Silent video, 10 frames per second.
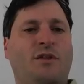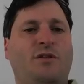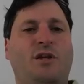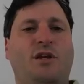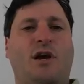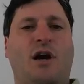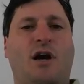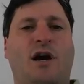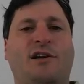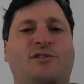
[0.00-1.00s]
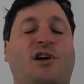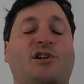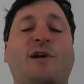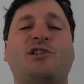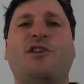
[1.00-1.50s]
I
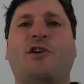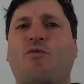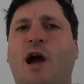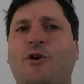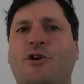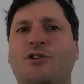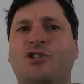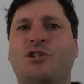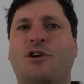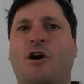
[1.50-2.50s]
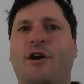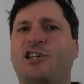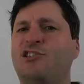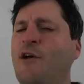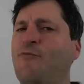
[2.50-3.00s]
should mention that routers are.
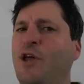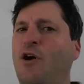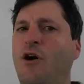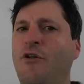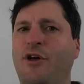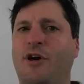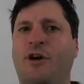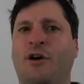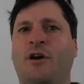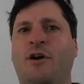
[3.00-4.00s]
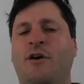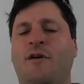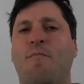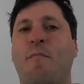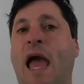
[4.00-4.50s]
It's not that all the
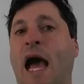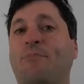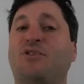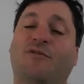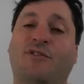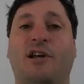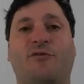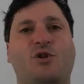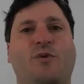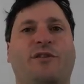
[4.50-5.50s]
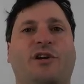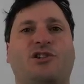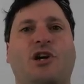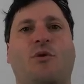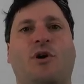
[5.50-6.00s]
maps of kind of which way things
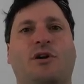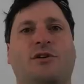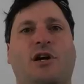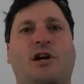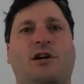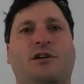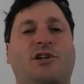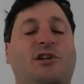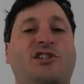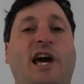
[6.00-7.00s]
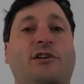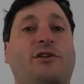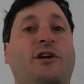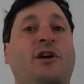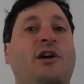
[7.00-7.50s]
go are done
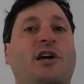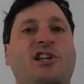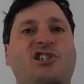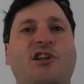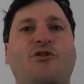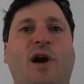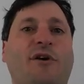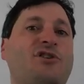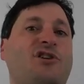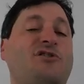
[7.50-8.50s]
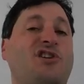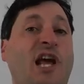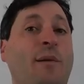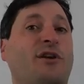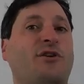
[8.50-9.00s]
statically. Instead, the routers are dynamic.